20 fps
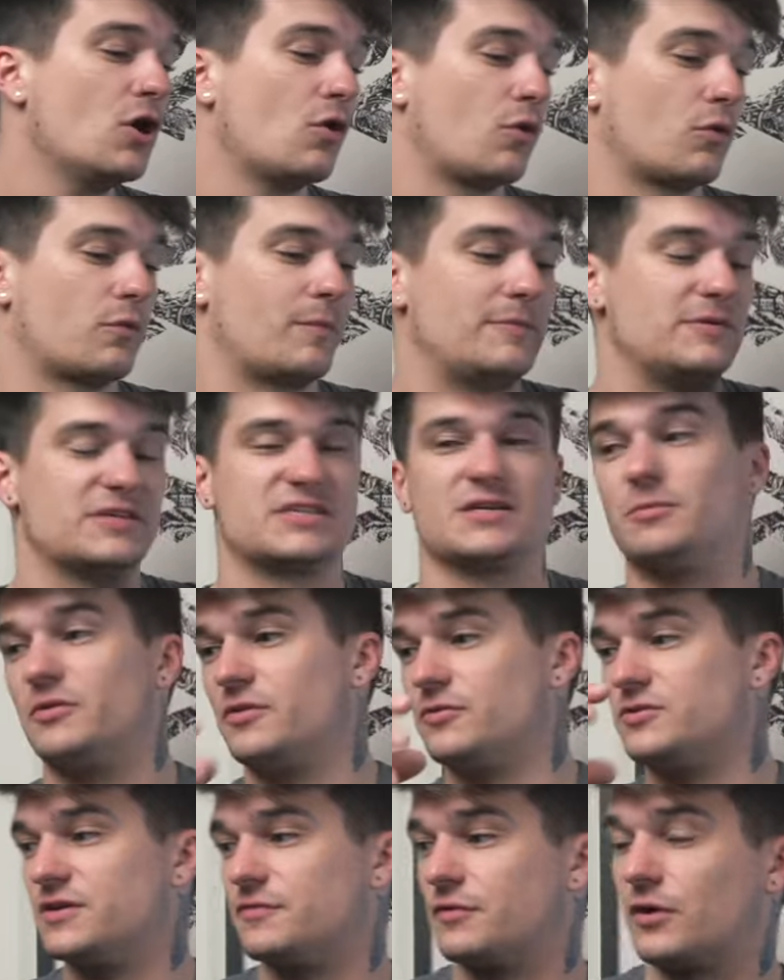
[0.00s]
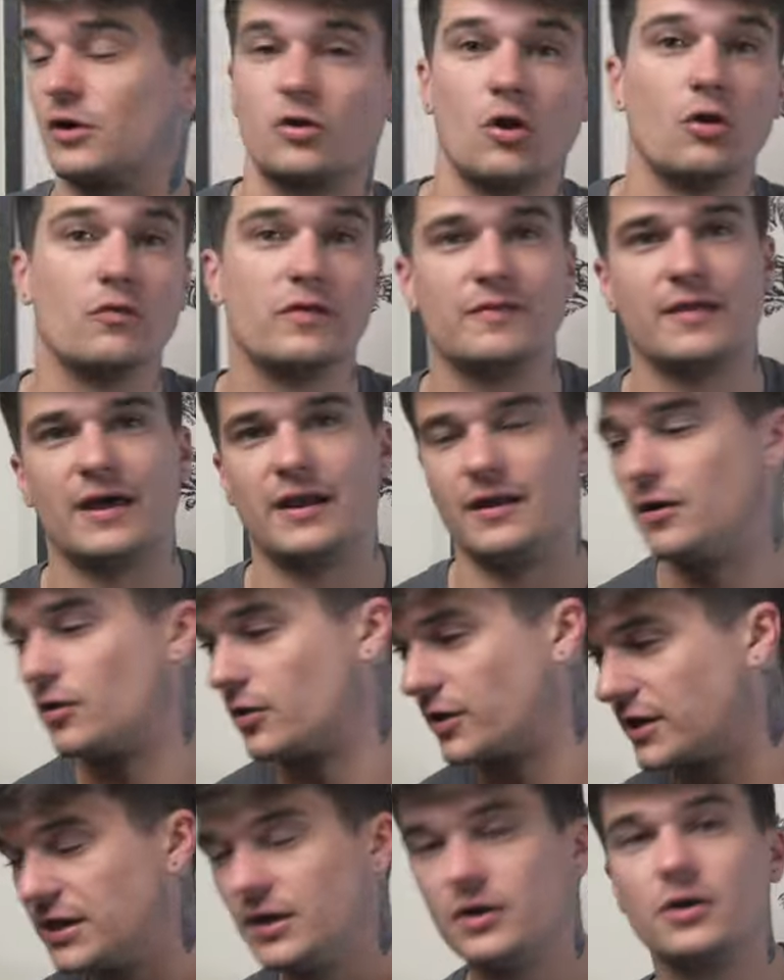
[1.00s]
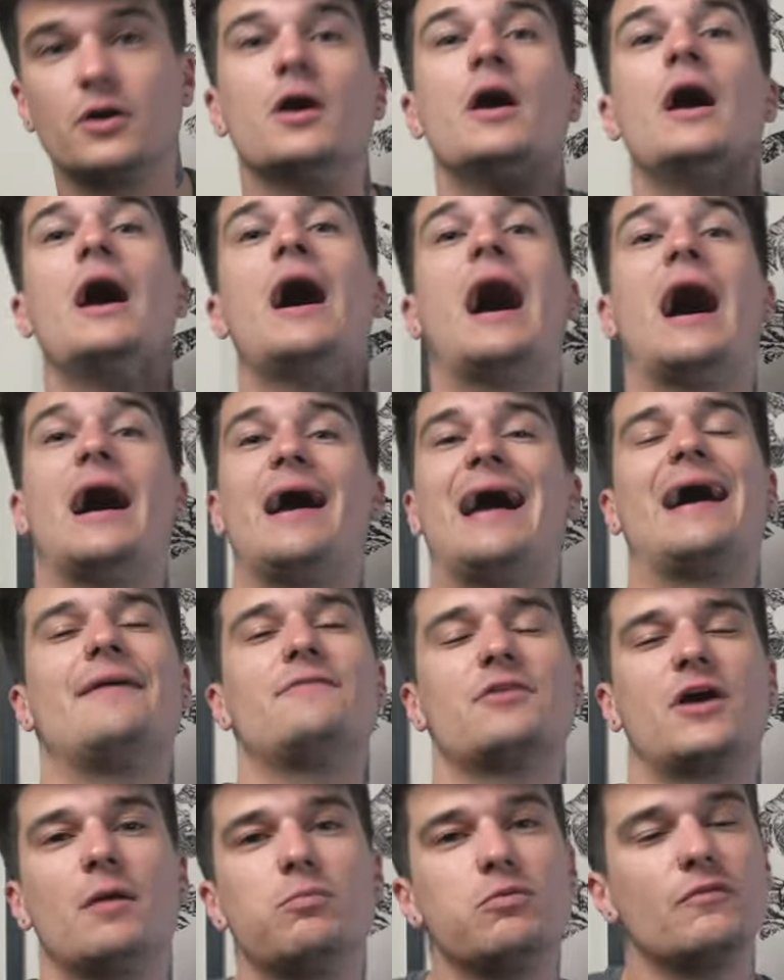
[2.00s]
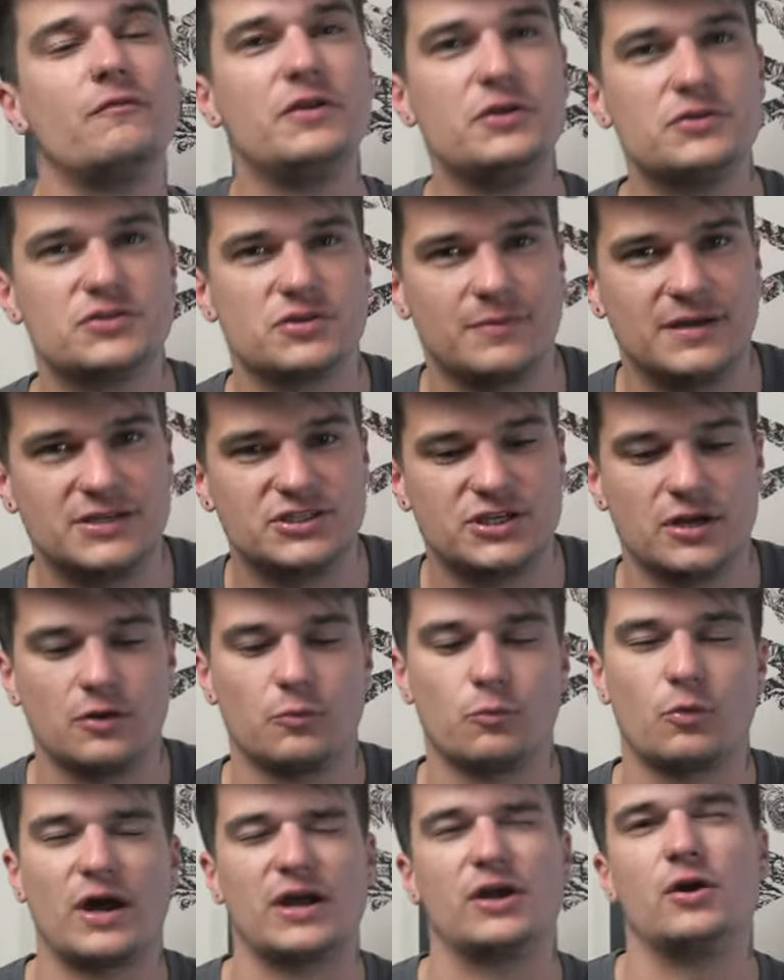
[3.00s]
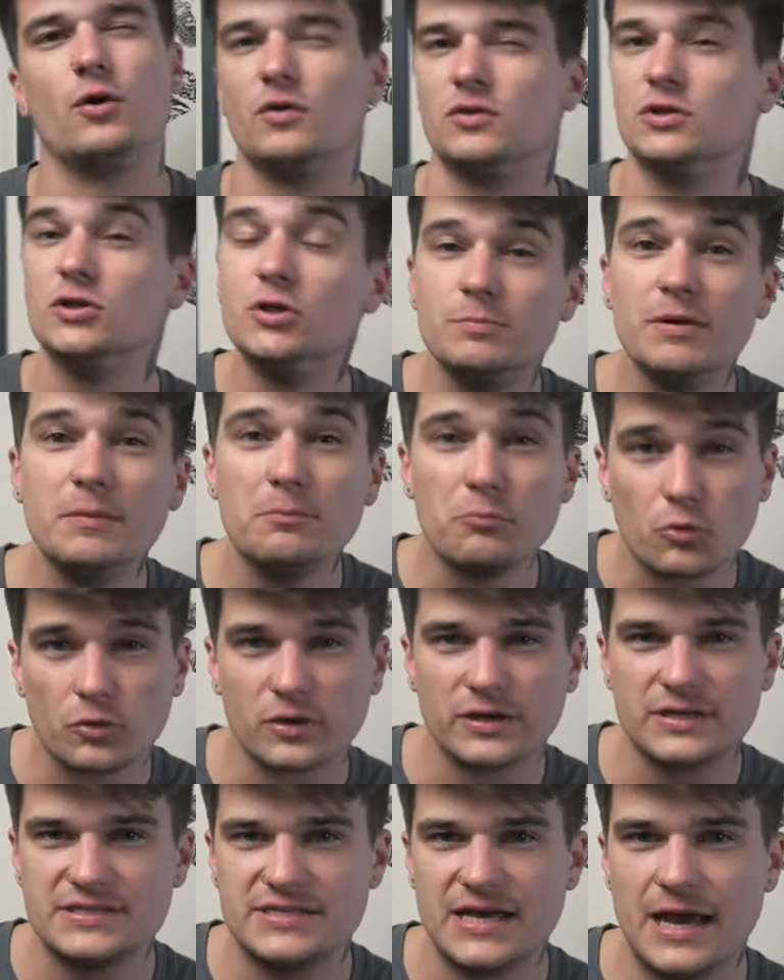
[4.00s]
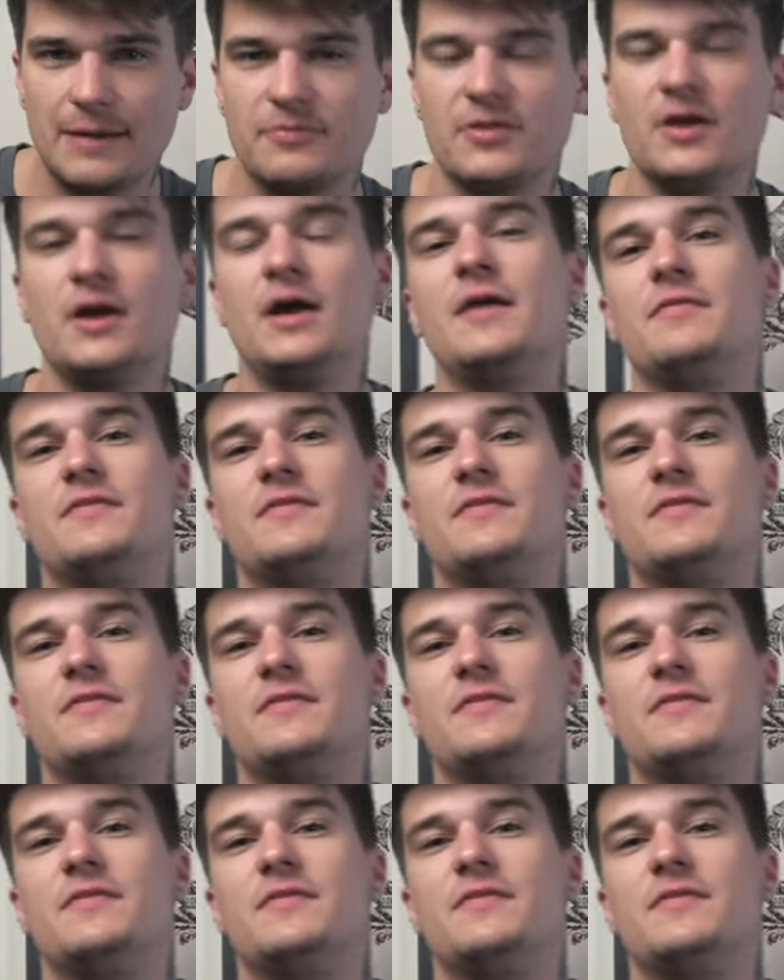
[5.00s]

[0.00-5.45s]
or maybe some of their different clothing that are here, I have a couple of videos on my channel where I go a little bit more in depth.